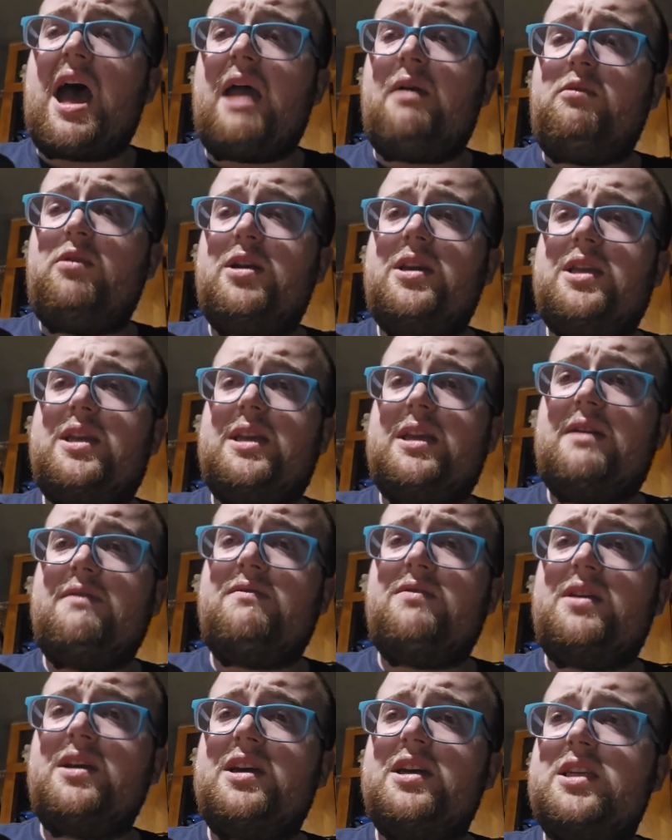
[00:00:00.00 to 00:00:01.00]
I would
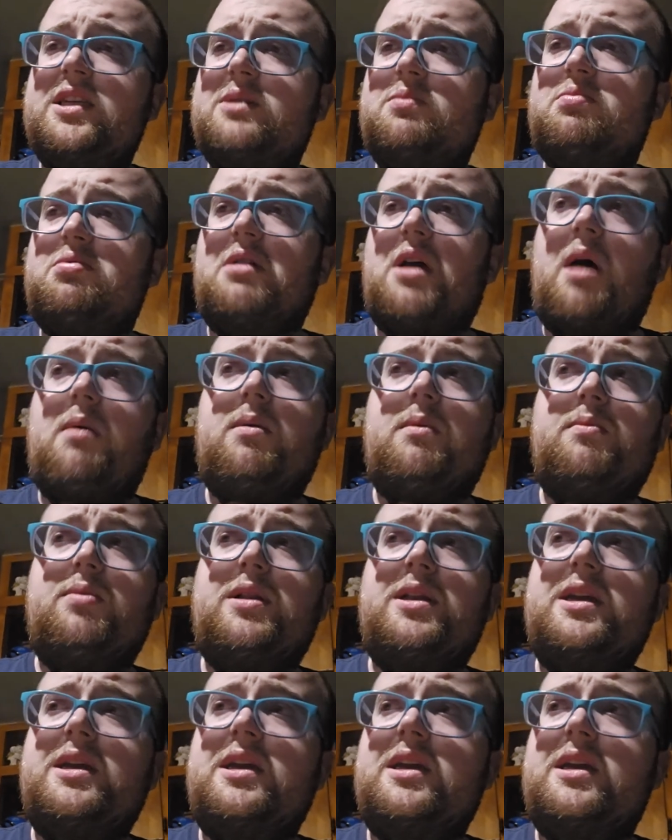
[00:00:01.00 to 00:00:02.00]
give this
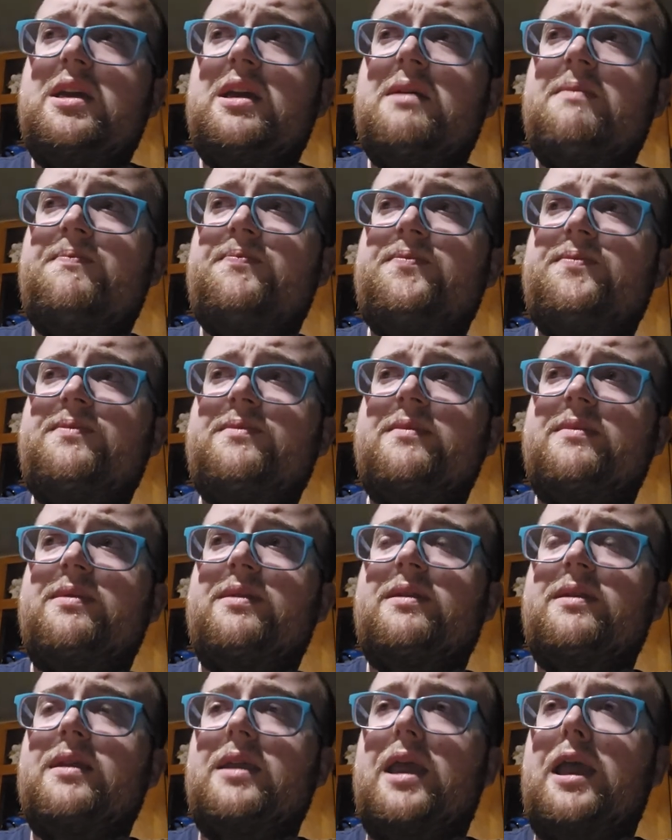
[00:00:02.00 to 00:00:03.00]
probably
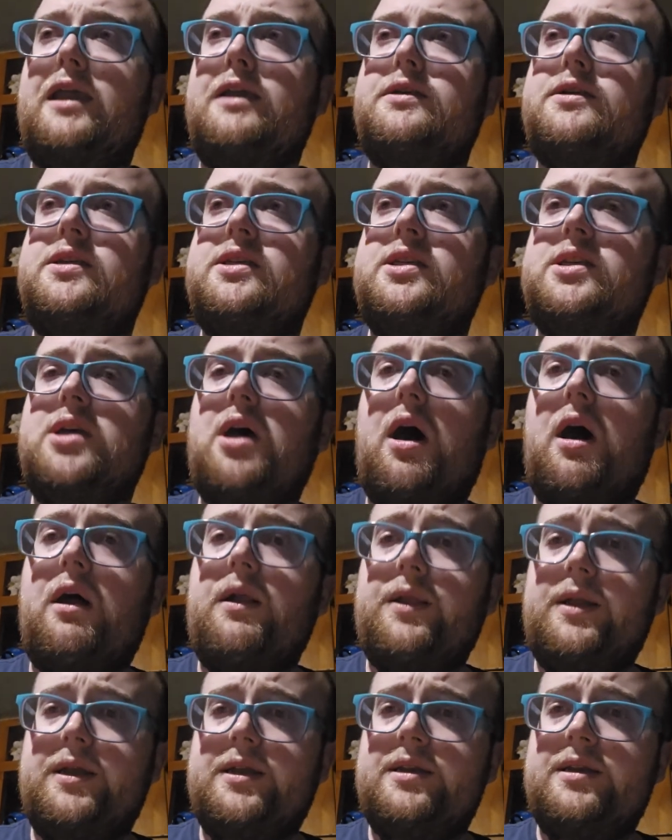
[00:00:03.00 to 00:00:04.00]
a
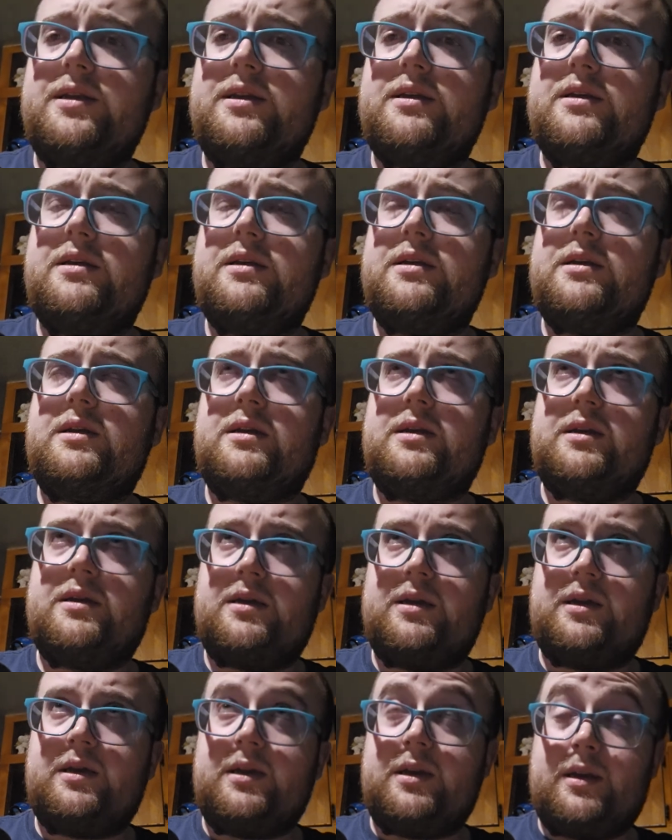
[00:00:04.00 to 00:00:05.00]
solid,
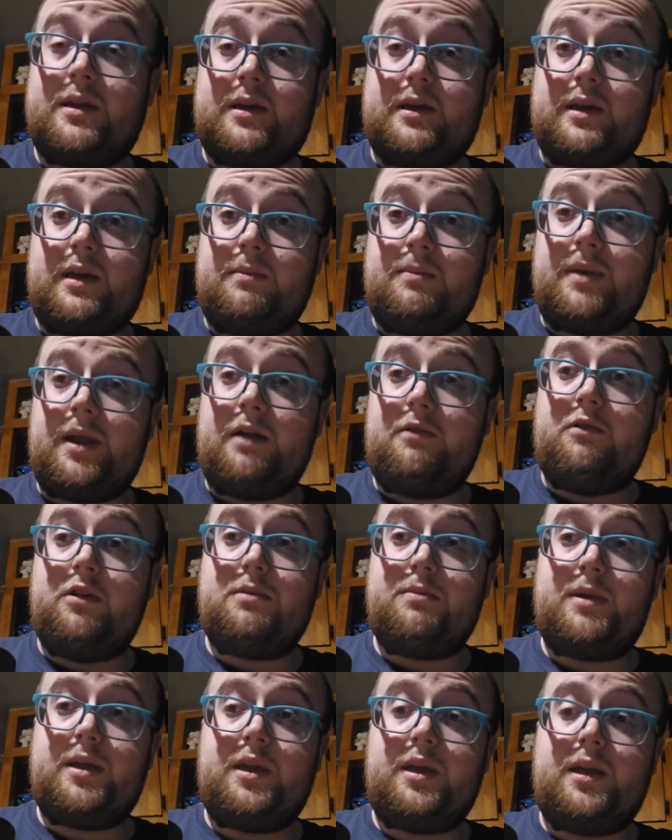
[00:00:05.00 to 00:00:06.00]
and bear
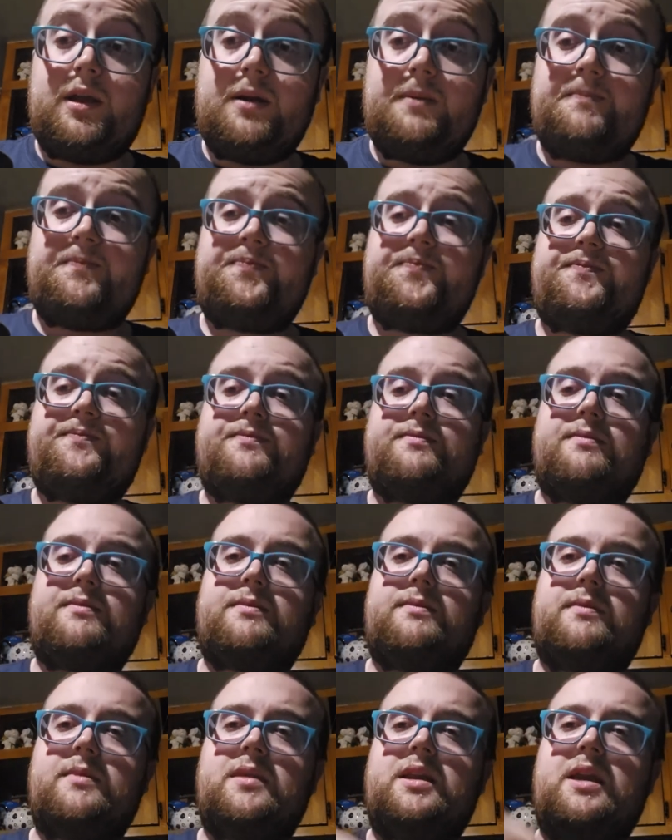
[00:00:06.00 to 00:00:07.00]
with me here,
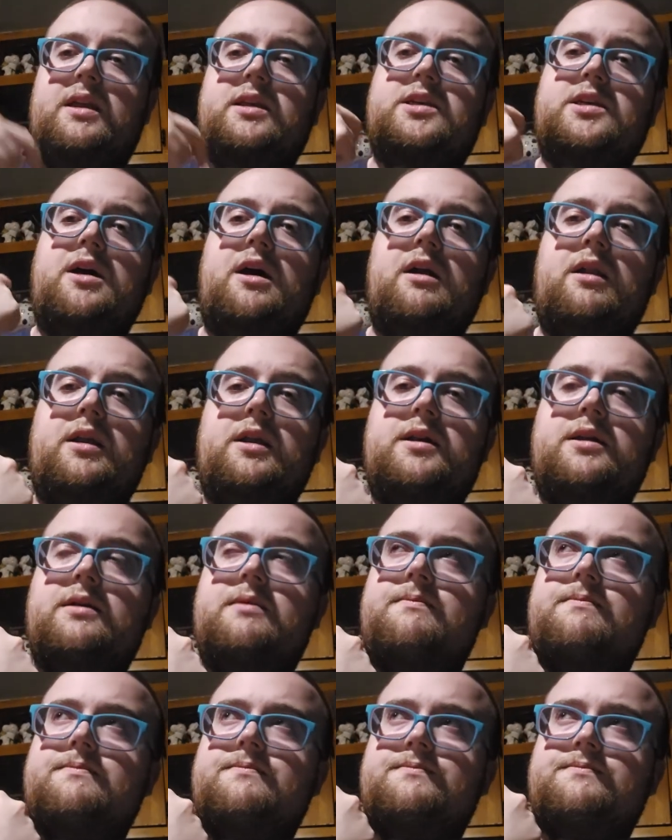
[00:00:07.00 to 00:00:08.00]
a
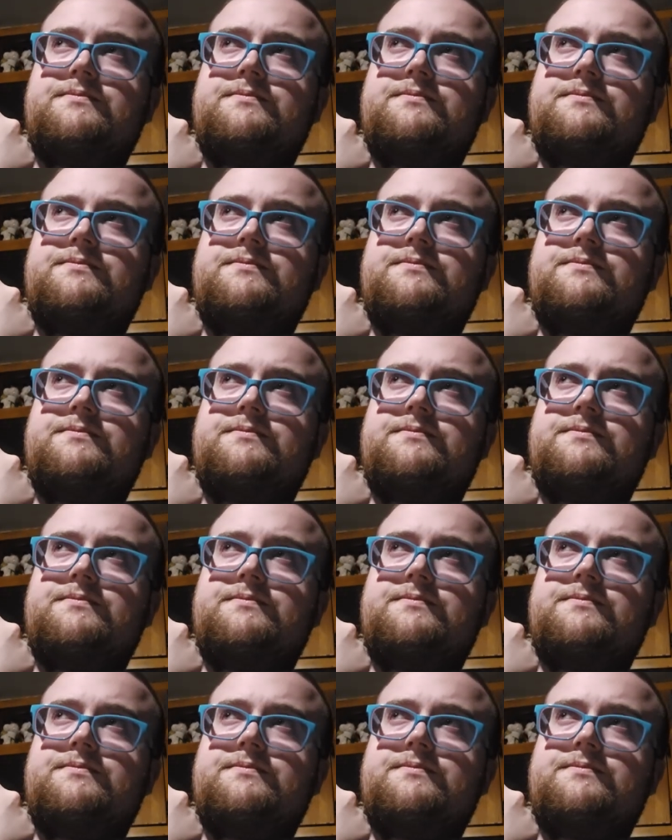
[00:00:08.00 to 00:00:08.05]
solid